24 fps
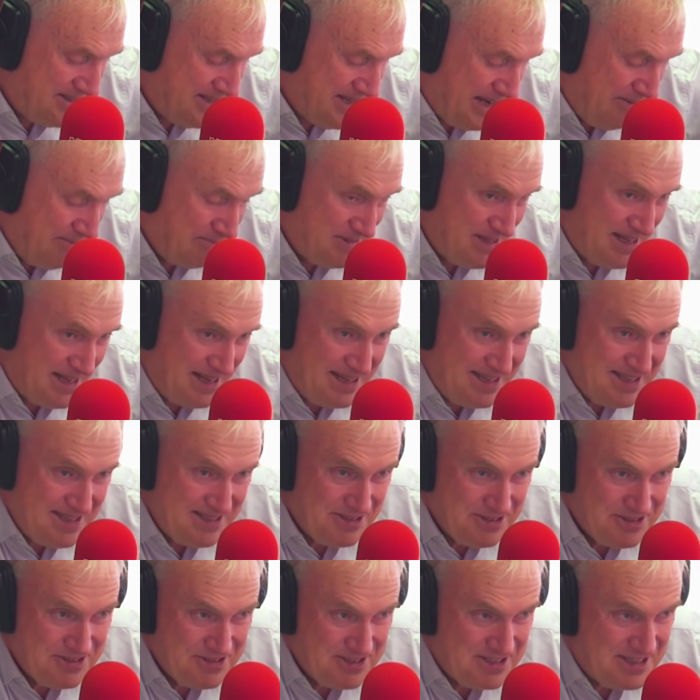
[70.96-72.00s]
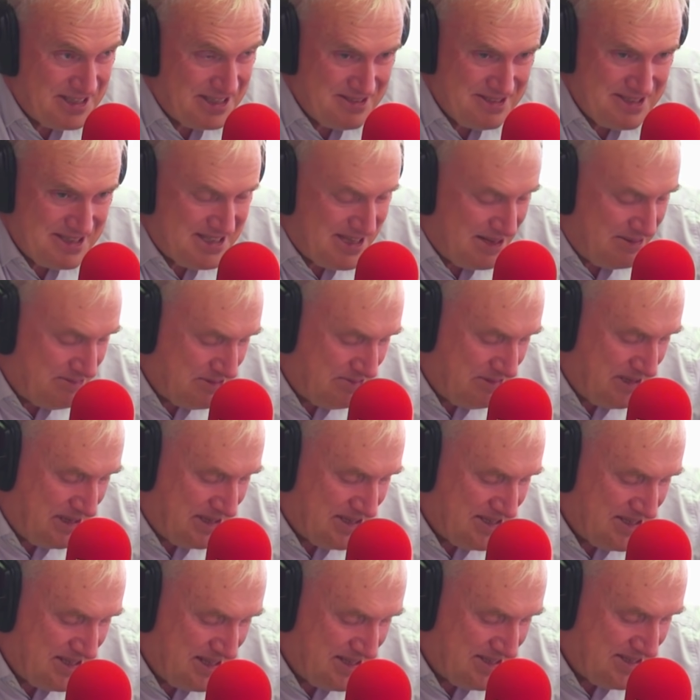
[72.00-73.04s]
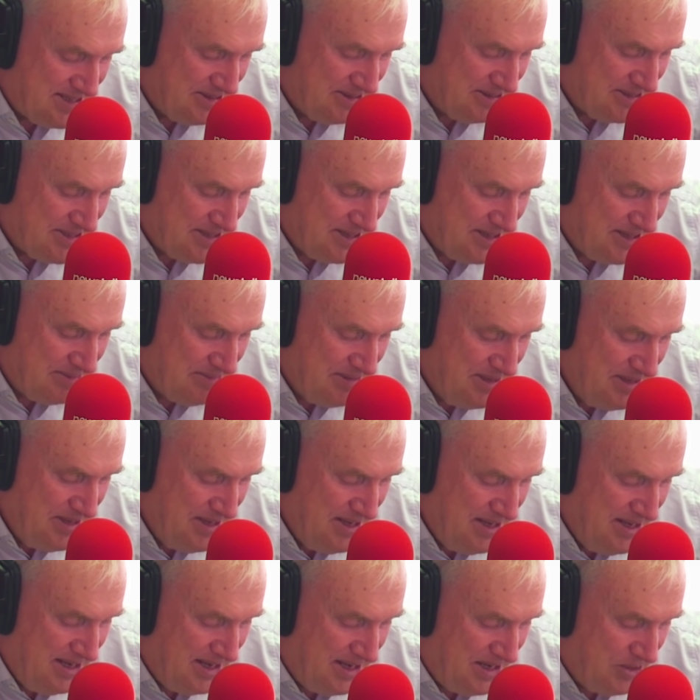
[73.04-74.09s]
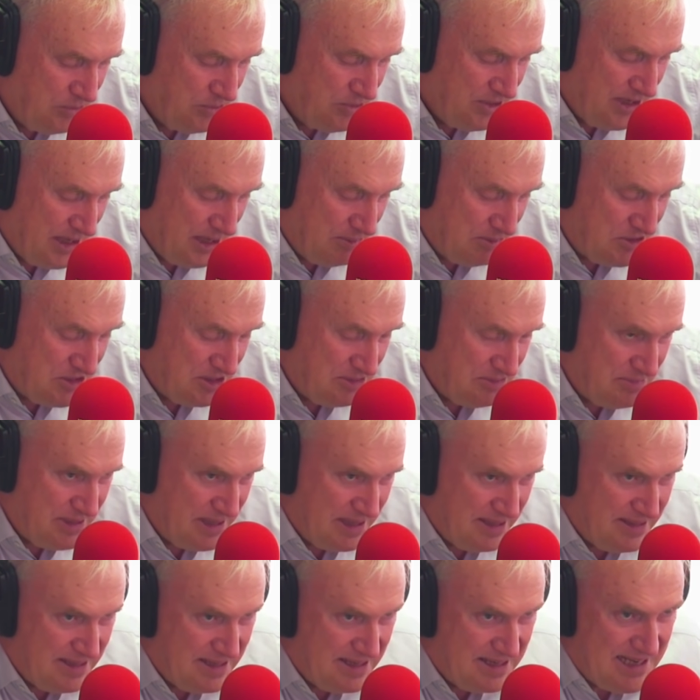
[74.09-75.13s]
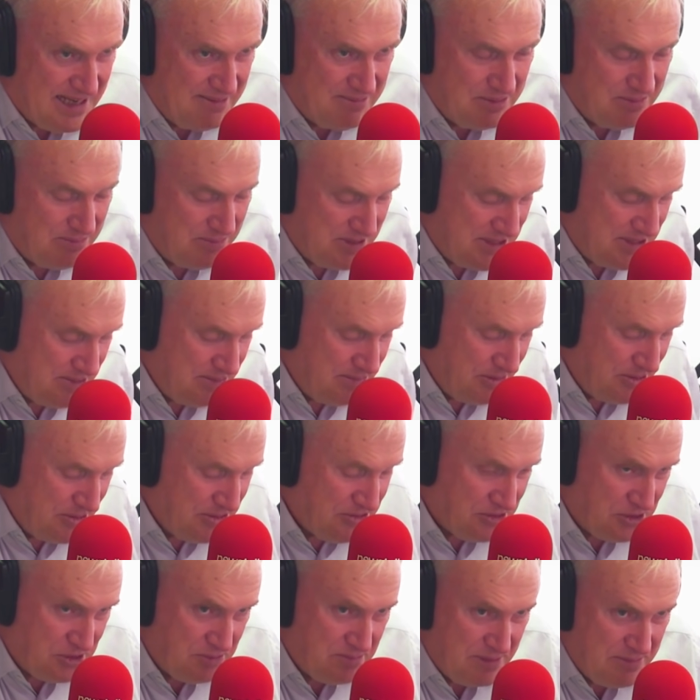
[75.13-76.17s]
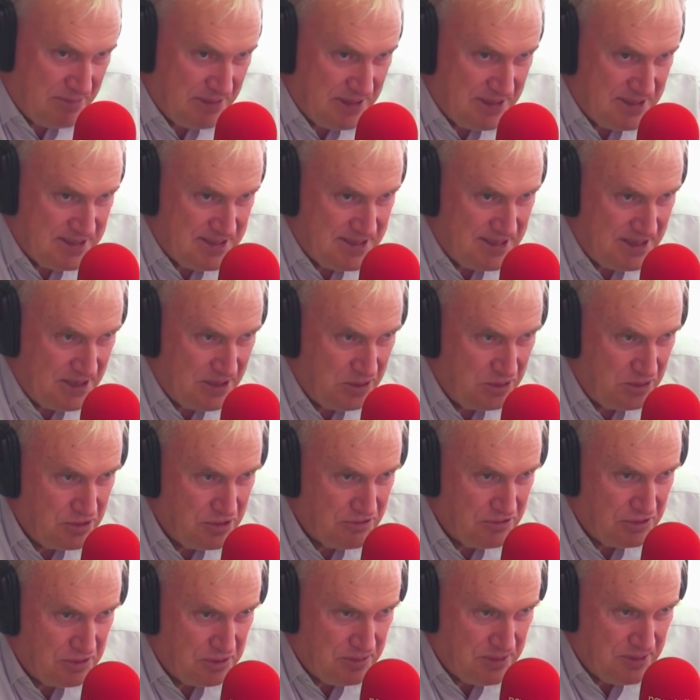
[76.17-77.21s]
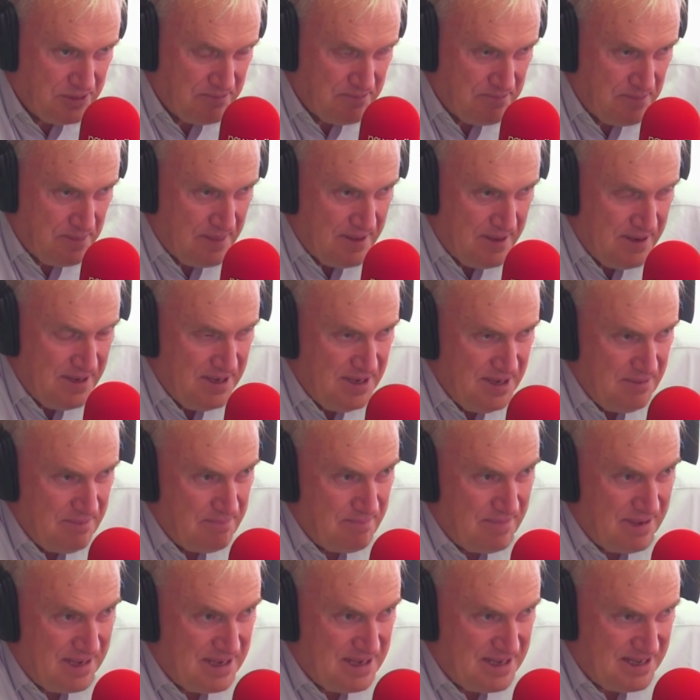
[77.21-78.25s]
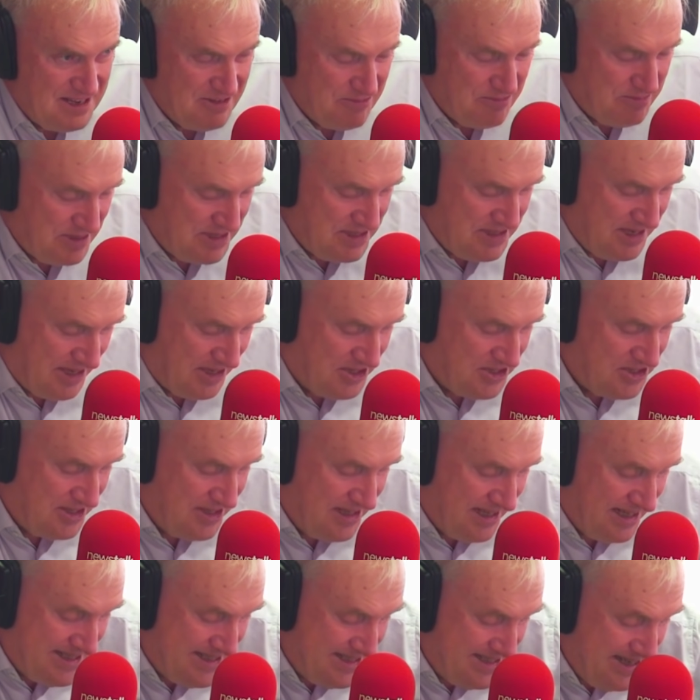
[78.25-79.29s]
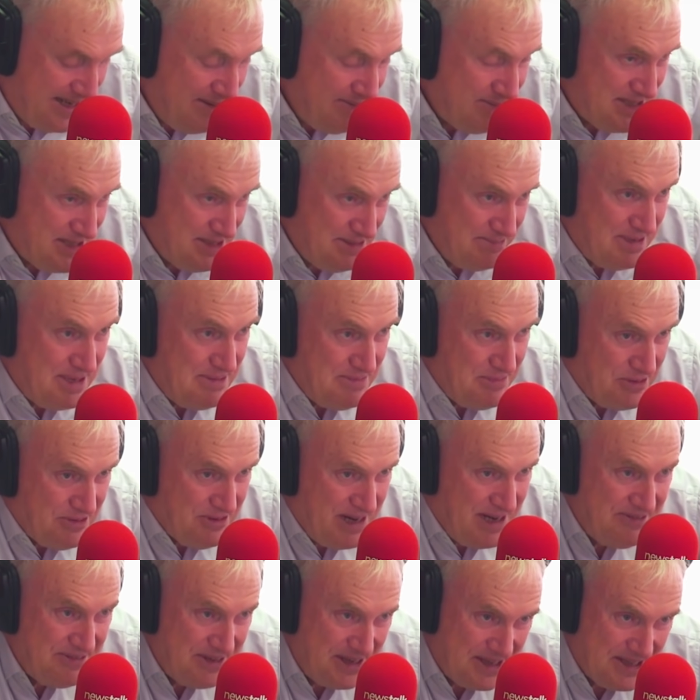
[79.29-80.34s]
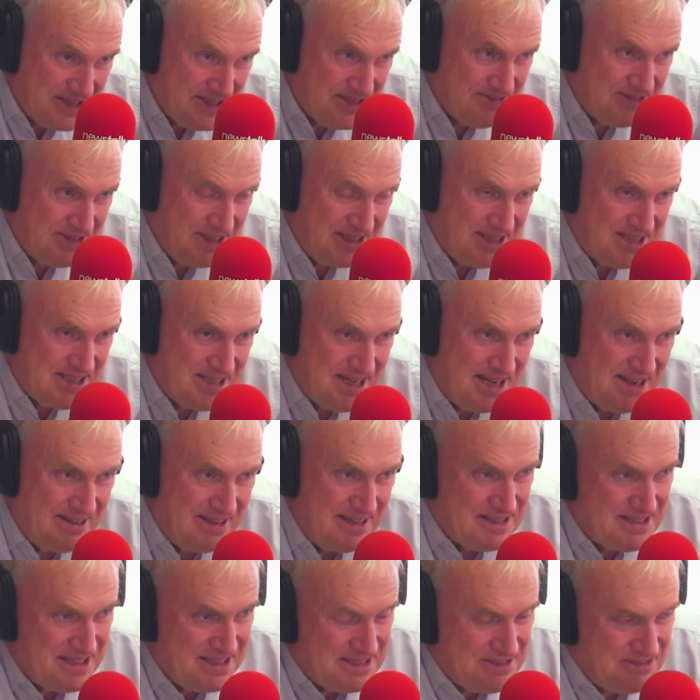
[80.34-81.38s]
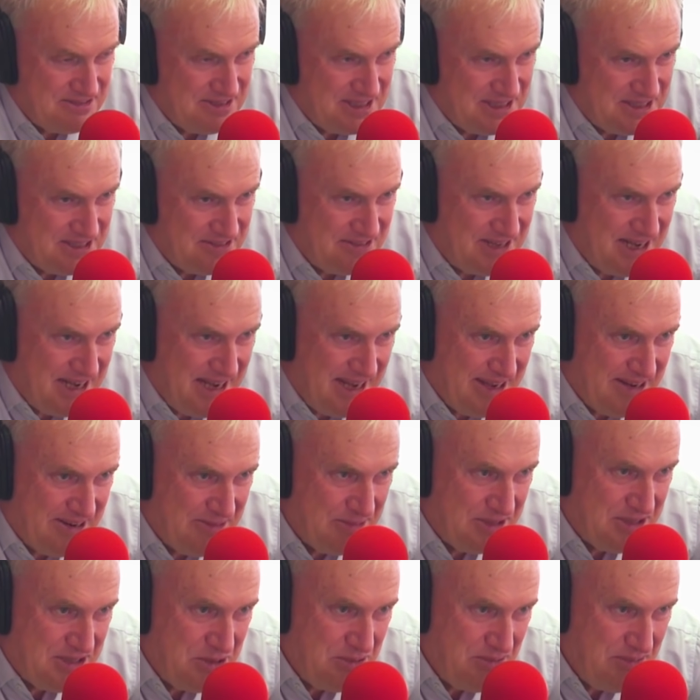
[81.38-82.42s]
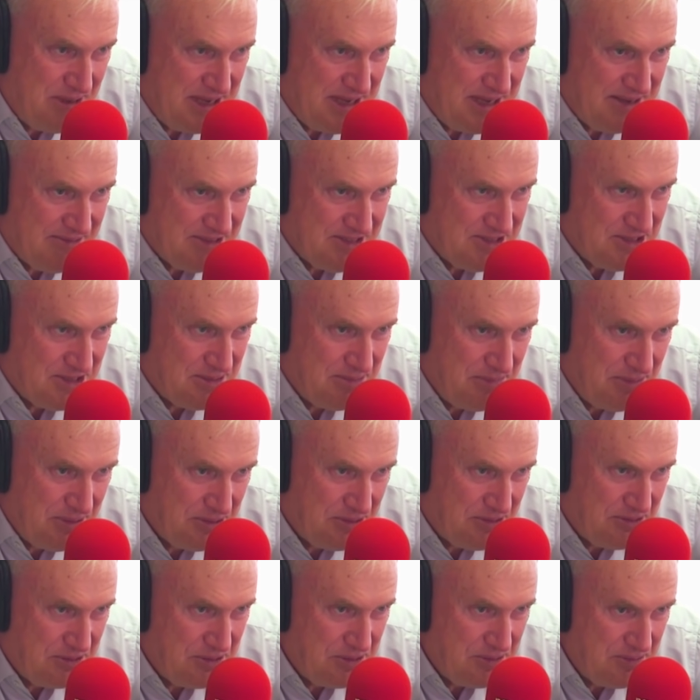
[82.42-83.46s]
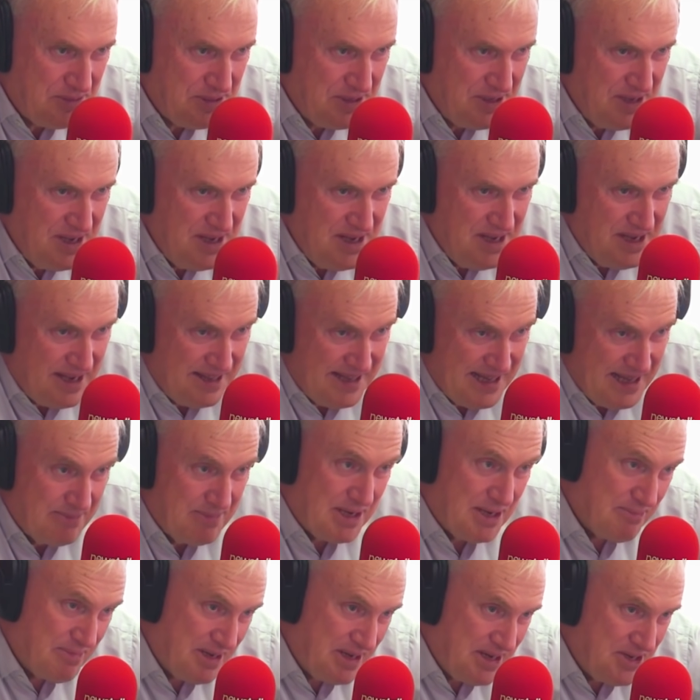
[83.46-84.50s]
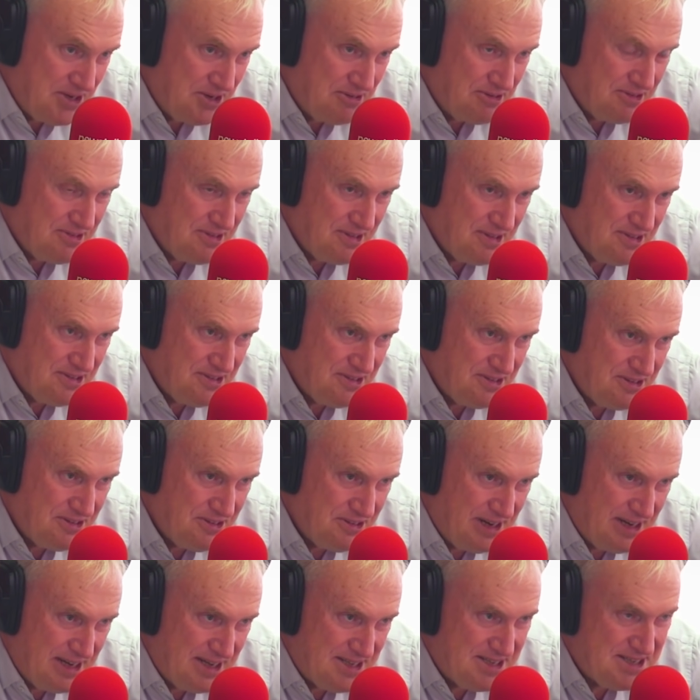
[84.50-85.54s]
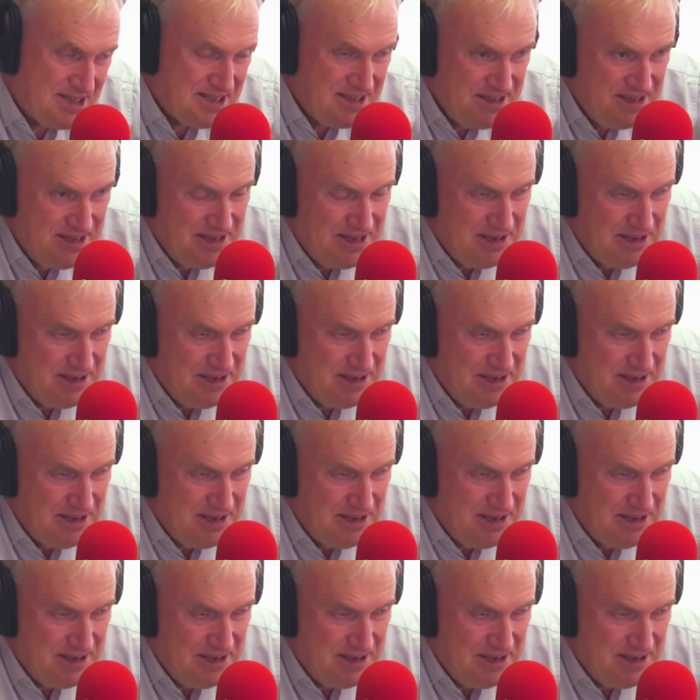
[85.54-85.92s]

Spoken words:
hundreds of thousands of samples being assessed the whole time. One option, Pat, that came up was the blood group. Remember this, the O group may give protection. That seems to be more evidence for this now. That's not definitive yet, but you may have a certain blood group, and that might make you resistant or less